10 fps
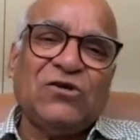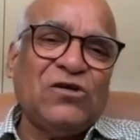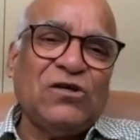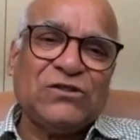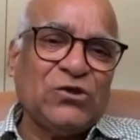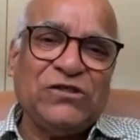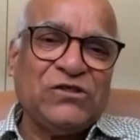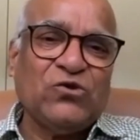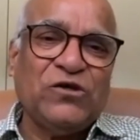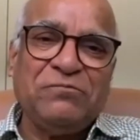also is
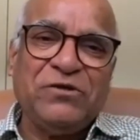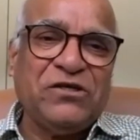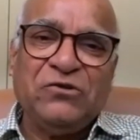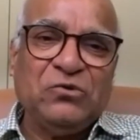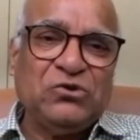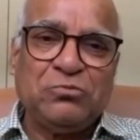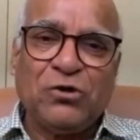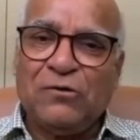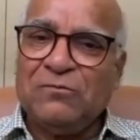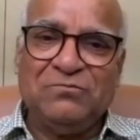going to be a huge
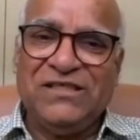problem.